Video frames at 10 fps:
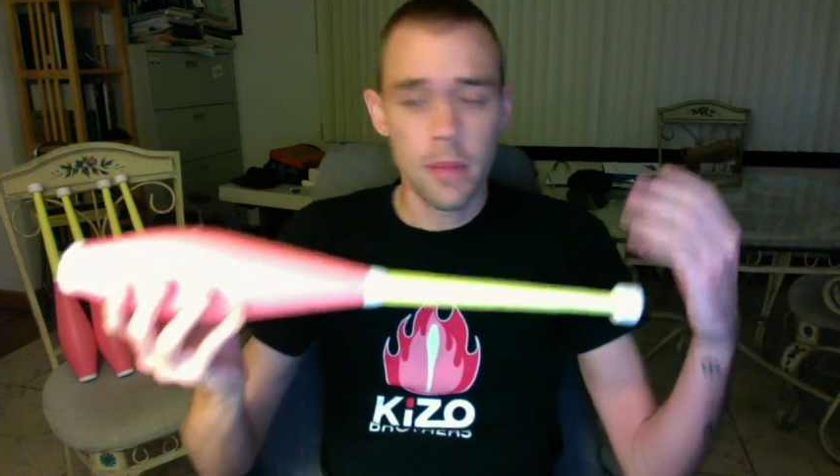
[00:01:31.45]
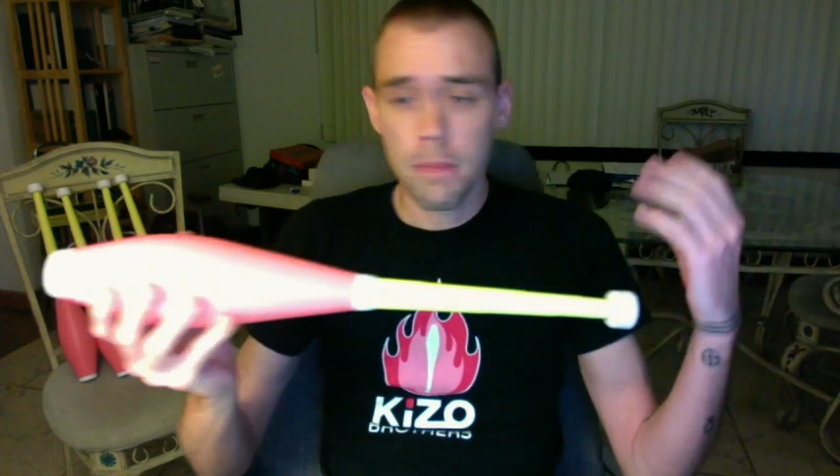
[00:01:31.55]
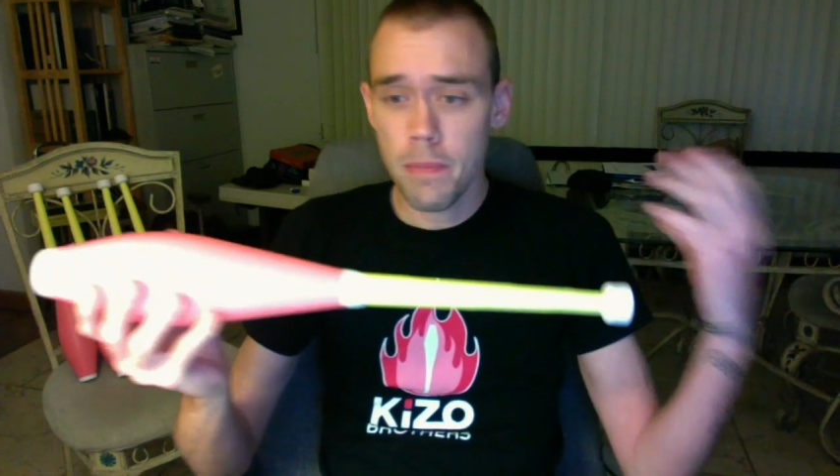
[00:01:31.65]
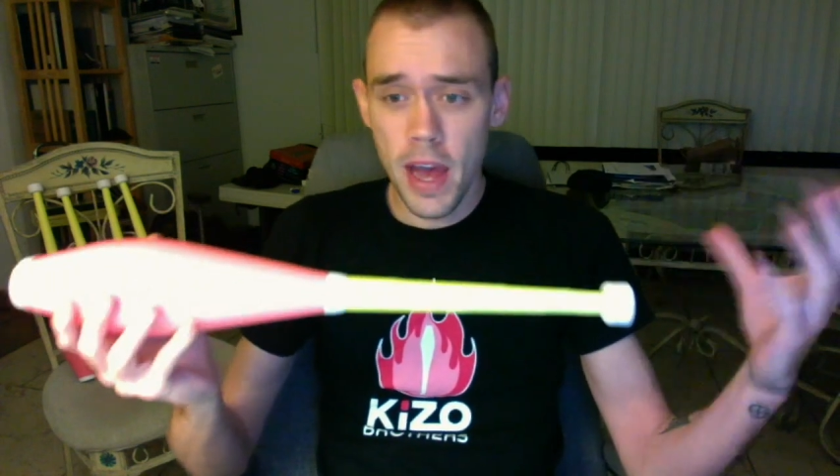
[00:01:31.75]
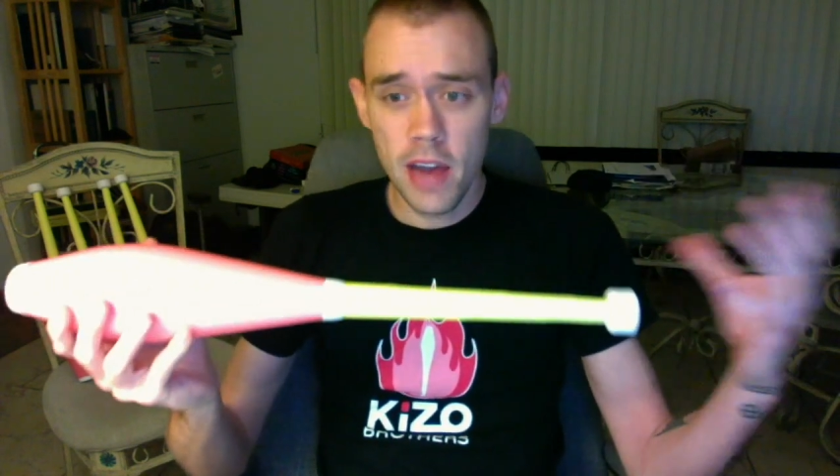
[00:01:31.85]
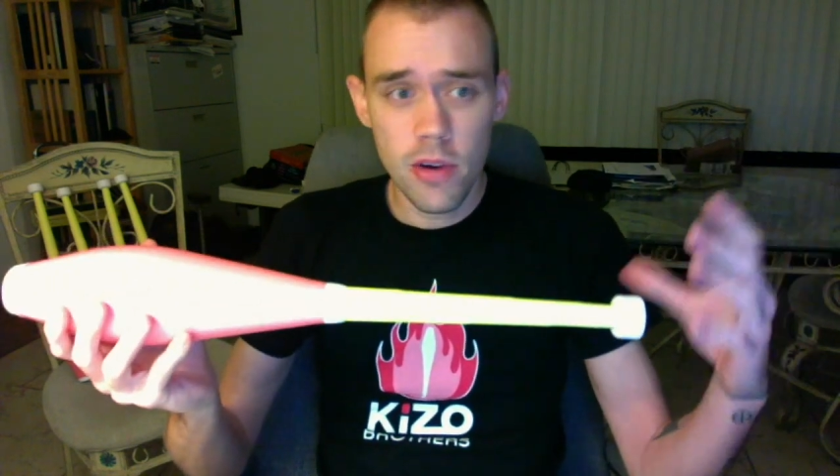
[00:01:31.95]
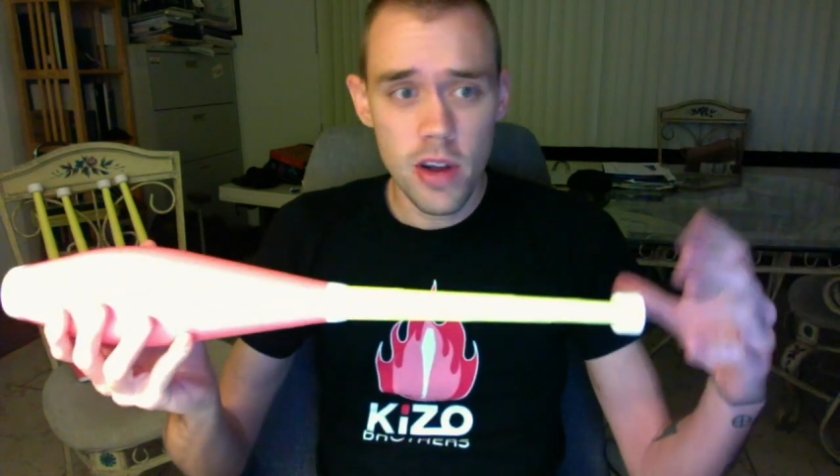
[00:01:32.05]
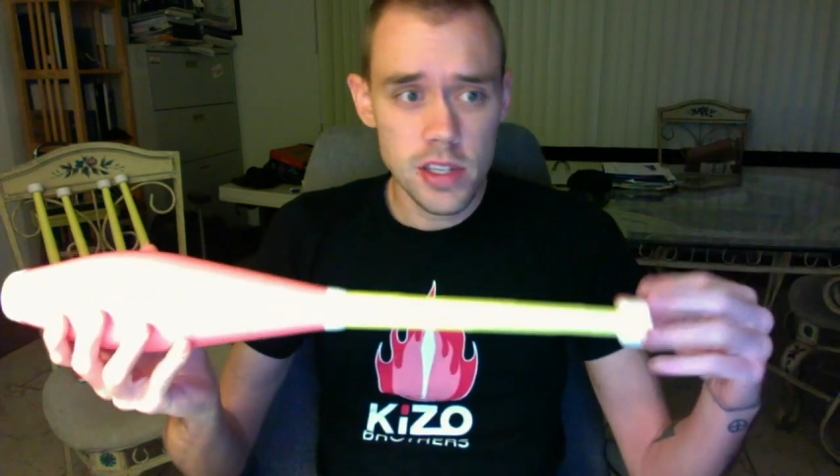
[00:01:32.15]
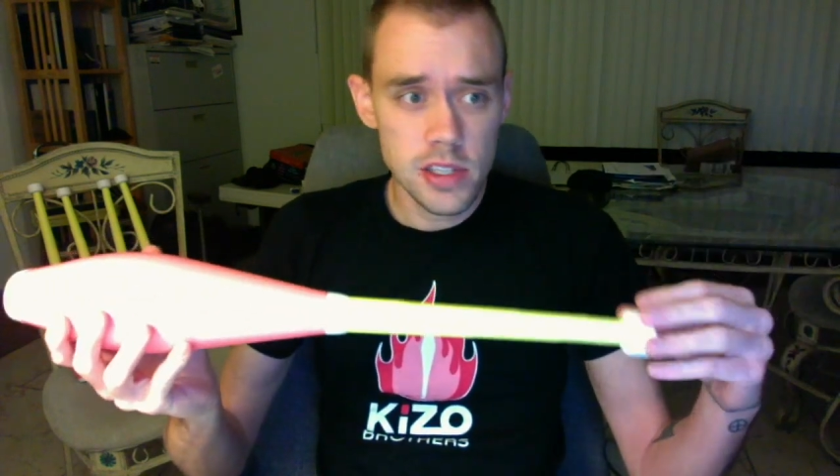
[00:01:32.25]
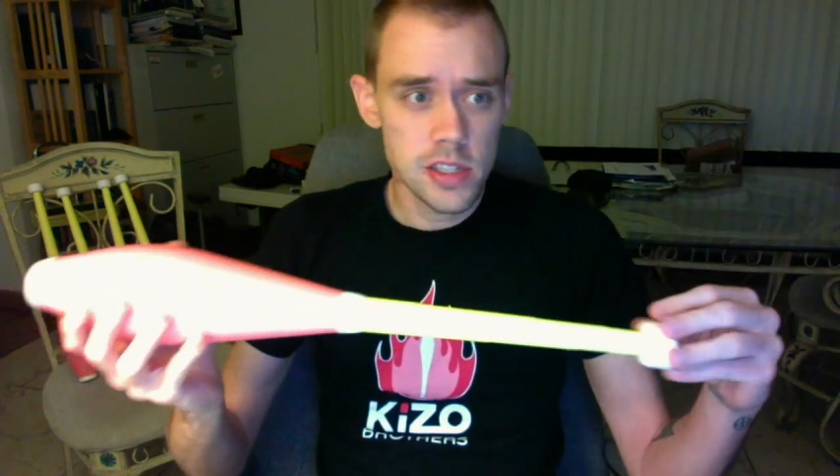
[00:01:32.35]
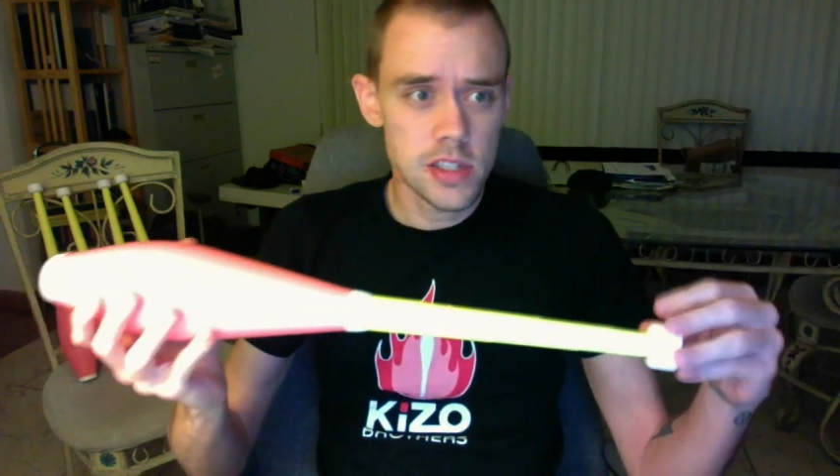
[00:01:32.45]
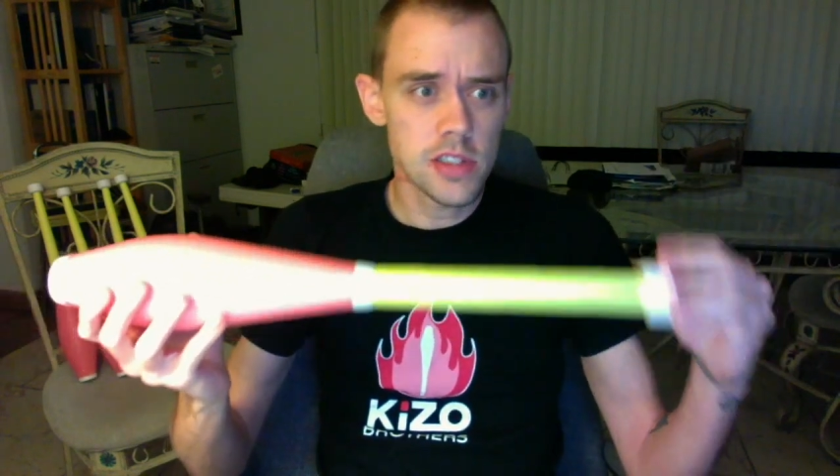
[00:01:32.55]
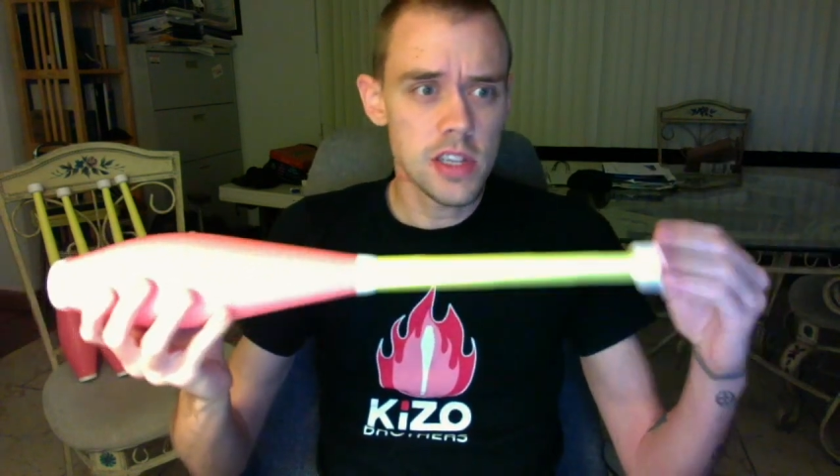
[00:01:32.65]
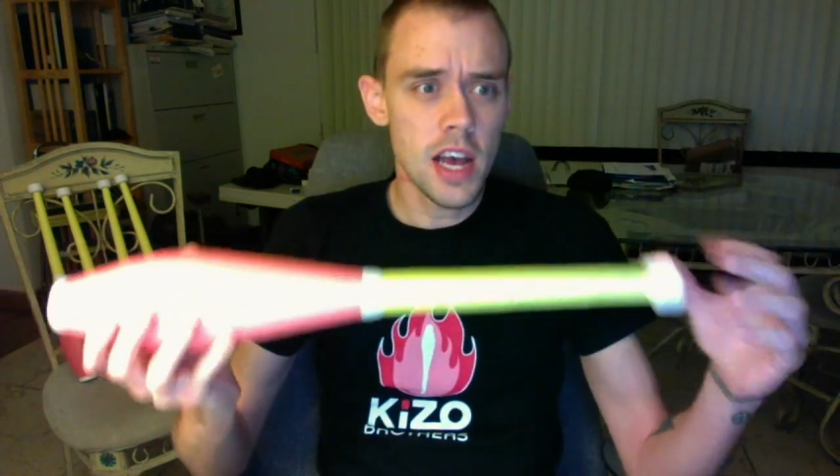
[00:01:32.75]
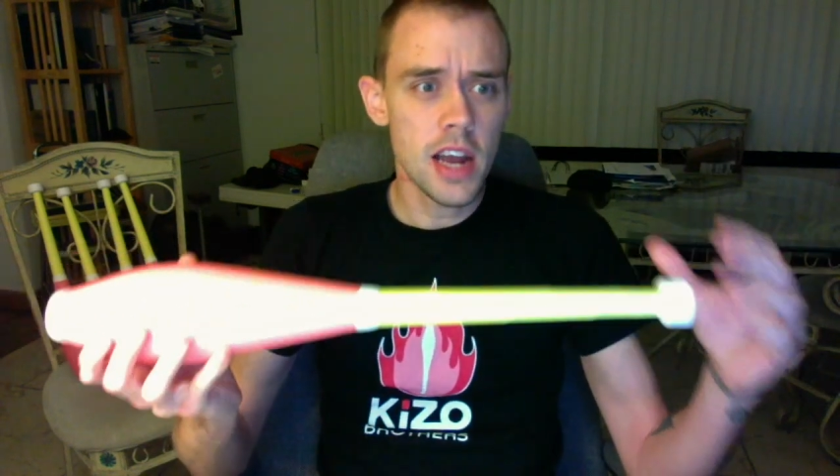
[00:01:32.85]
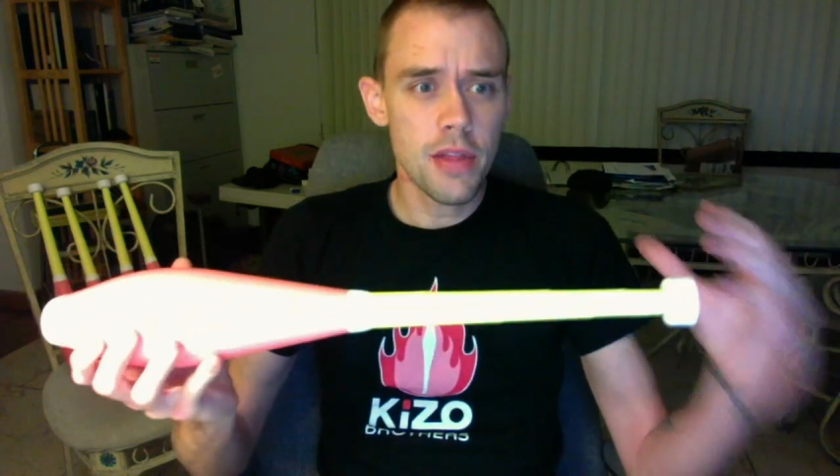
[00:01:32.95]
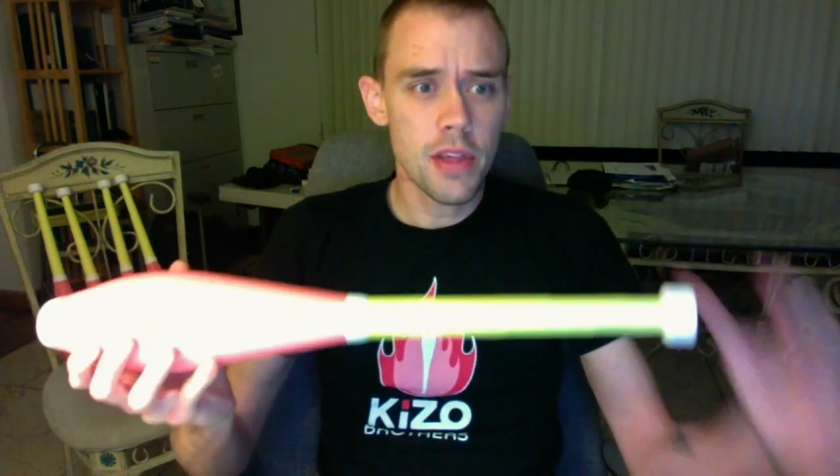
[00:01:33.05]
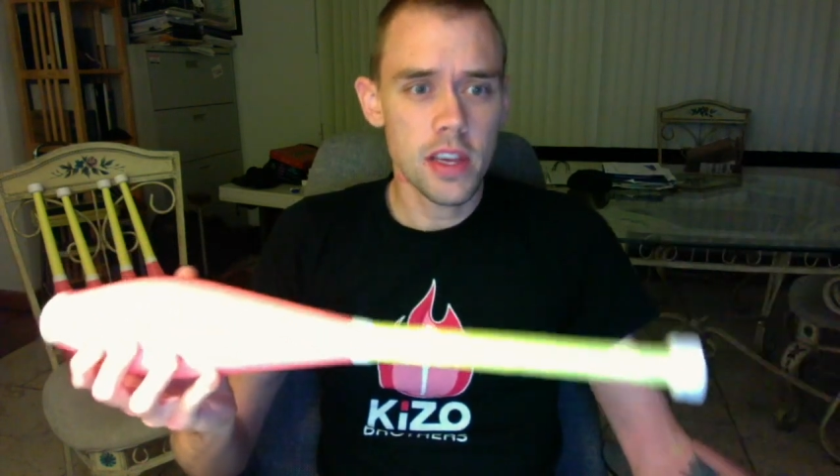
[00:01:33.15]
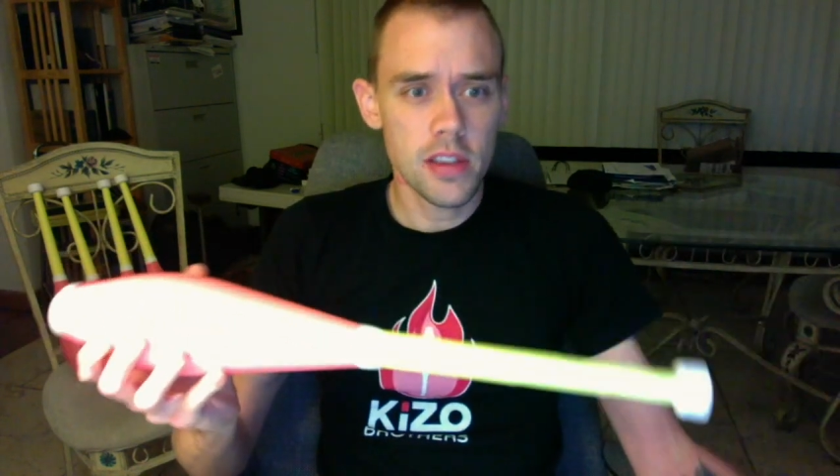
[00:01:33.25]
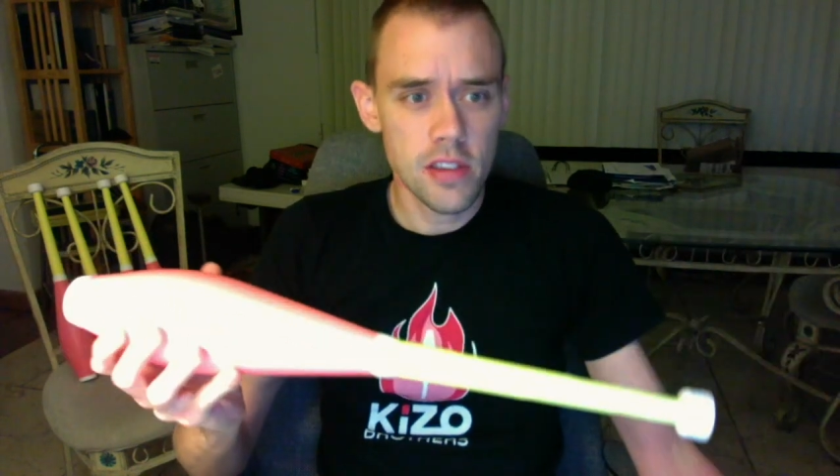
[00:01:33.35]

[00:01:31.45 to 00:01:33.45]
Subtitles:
Back crosses, there's a lot of things